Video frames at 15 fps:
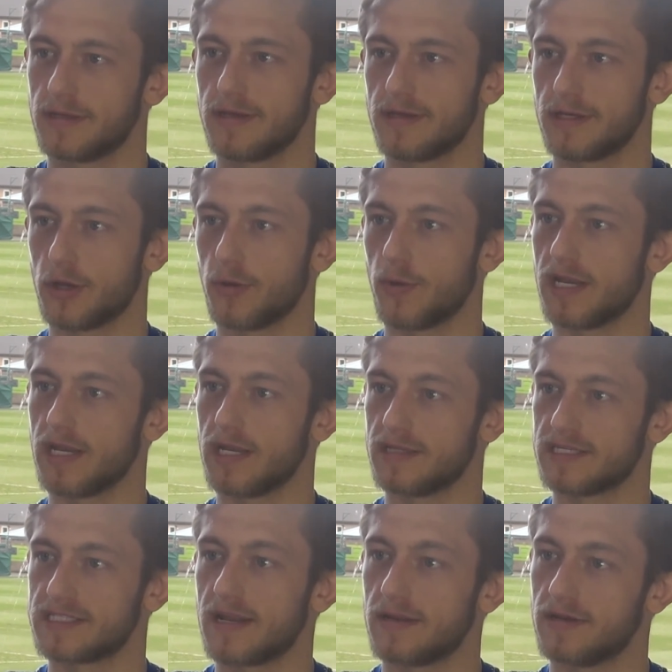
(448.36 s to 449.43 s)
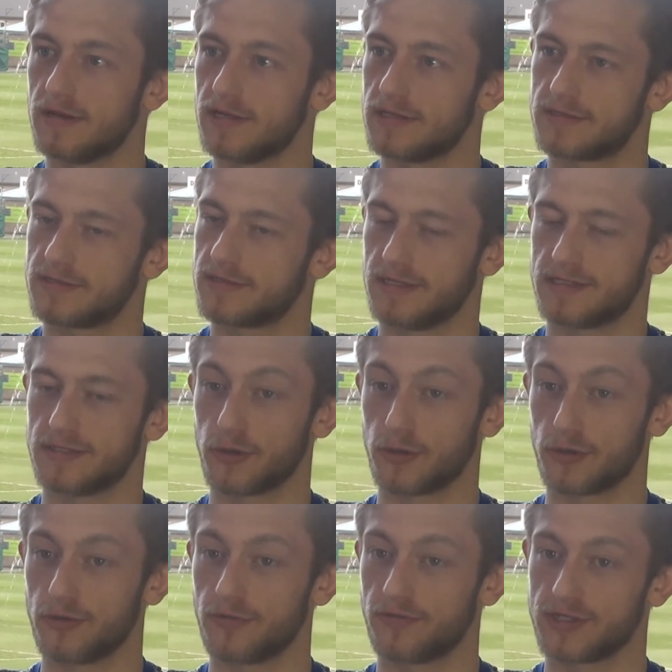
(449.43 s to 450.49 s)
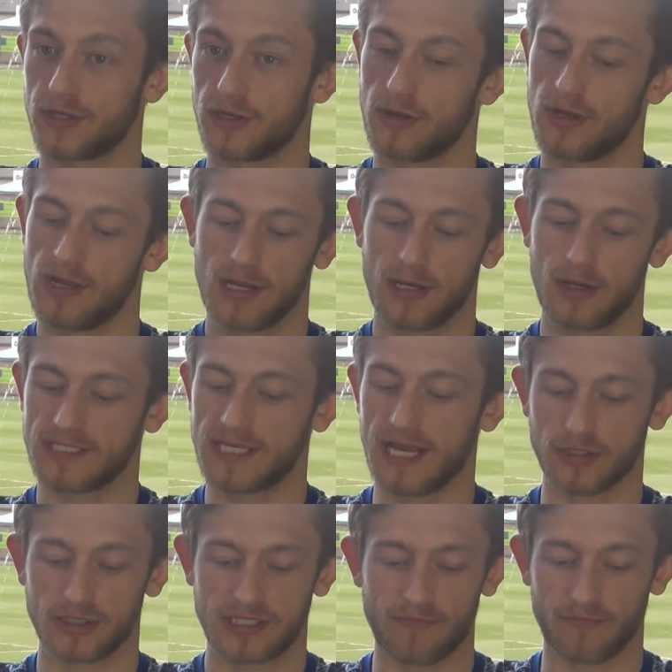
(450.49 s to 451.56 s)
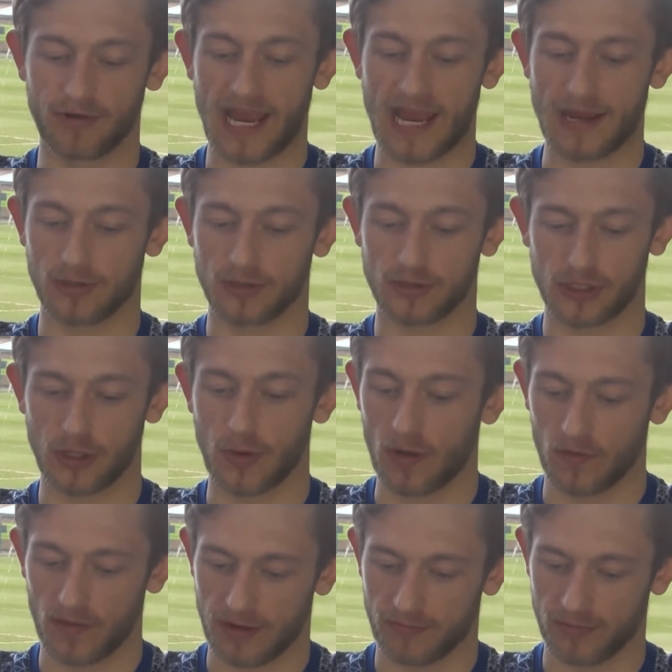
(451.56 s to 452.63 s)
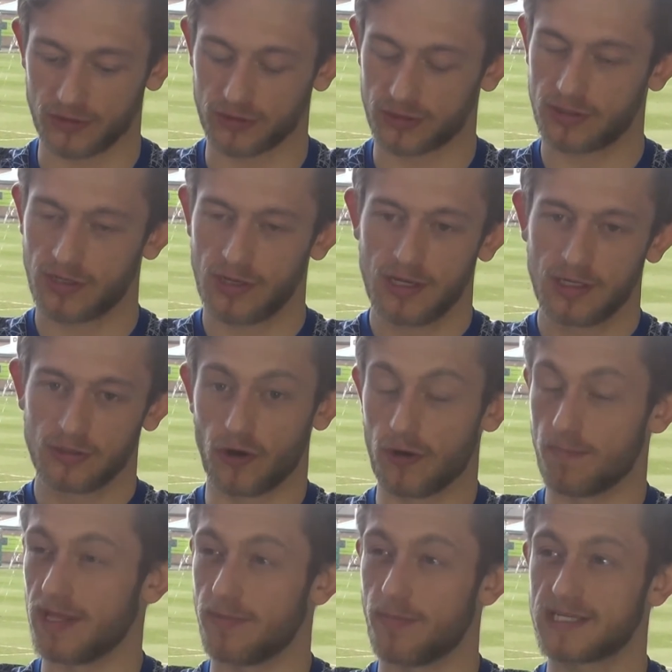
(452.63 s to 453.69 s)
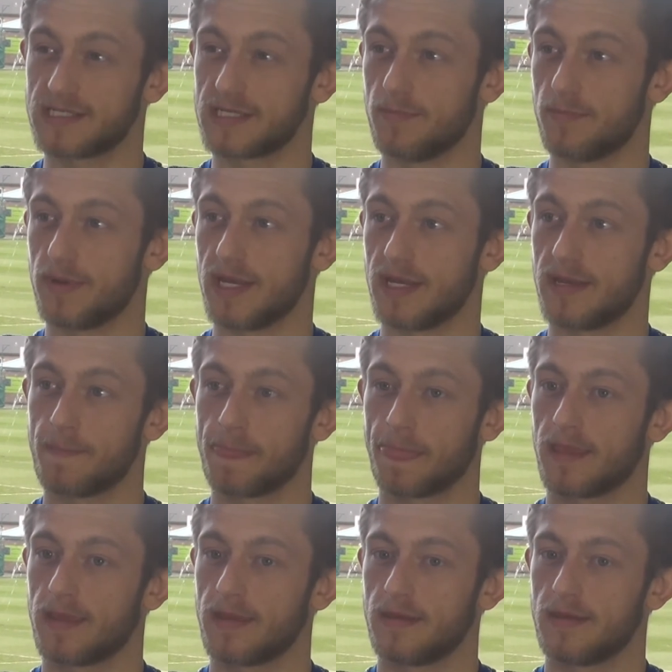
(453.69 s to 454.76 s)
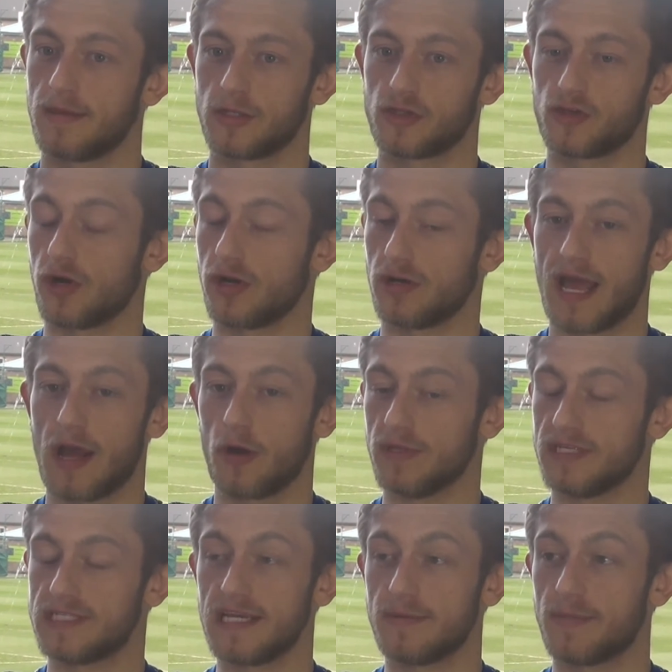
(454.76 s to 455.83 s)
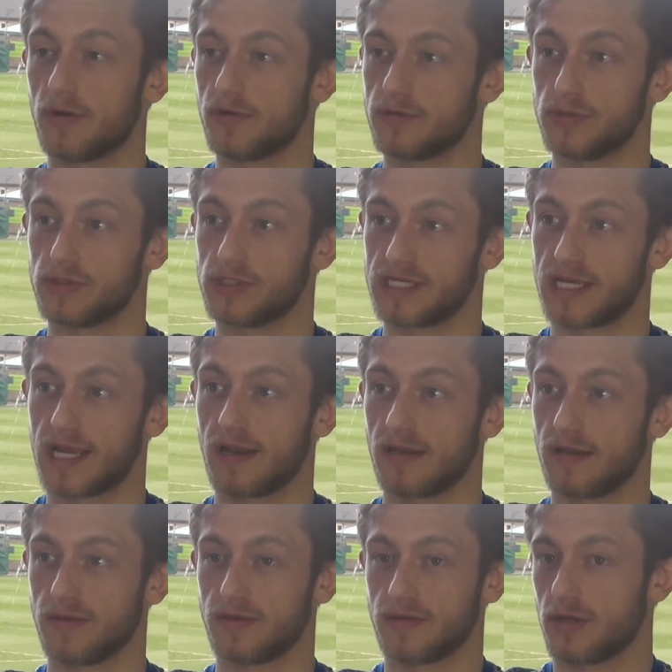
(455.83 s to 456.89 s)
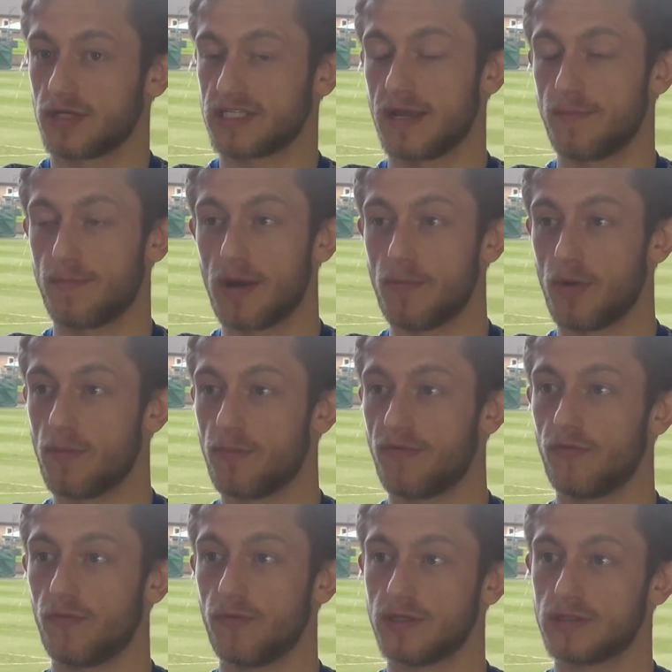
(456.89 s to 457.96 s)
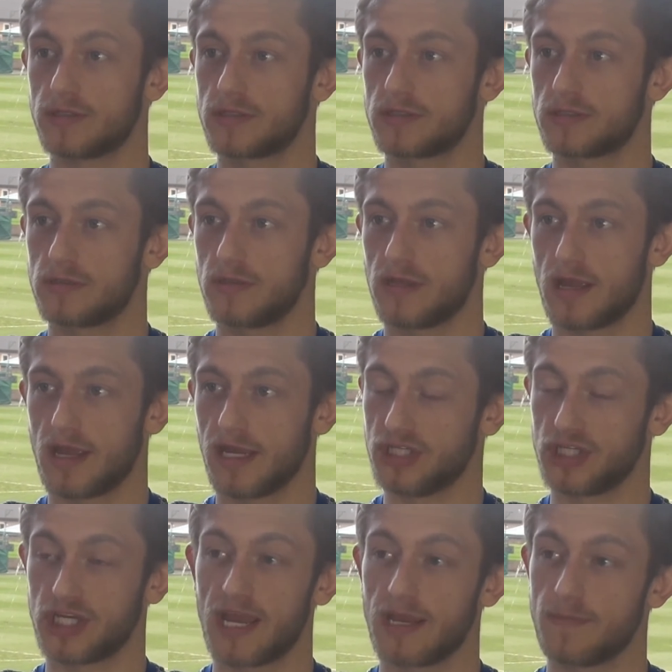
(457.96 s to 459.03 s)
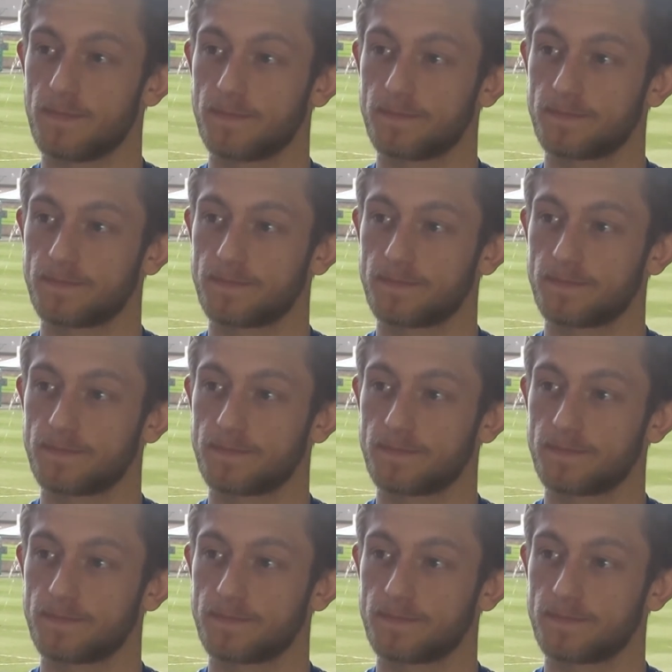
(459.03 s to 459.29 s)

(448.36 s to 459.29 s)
you're nowhere near the standard. It's not good enough. So like I say, just every game I'll just go out there and just try and be the best I can be, try and help the team out as much as I can, and like I say, better my own performance each game.